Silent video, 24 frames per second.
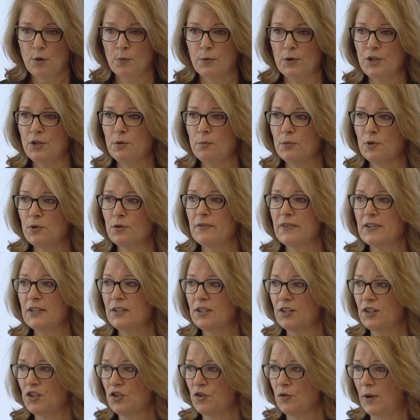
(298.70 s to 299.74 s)
When you move
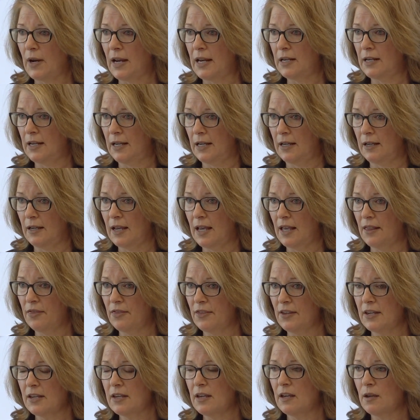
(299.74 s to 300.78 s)
into training
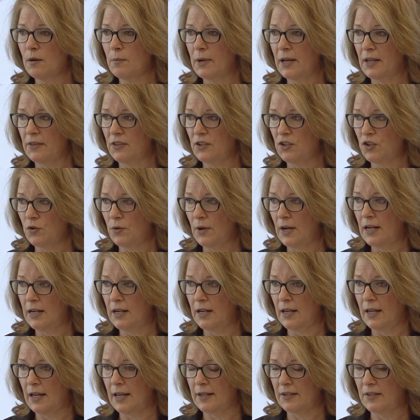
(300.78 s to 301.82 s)
and thinking about the
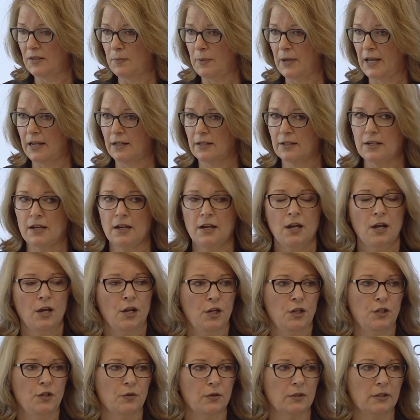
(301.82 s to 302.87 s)
training aspect,
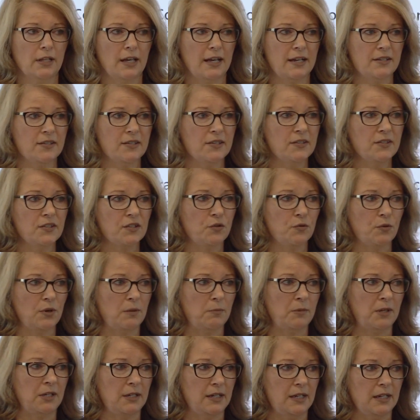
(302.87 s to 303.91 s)
your license
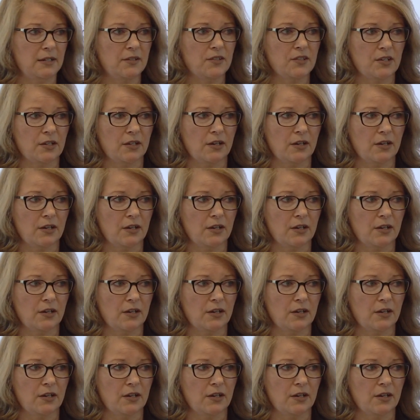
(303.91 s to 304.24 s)
agreement needs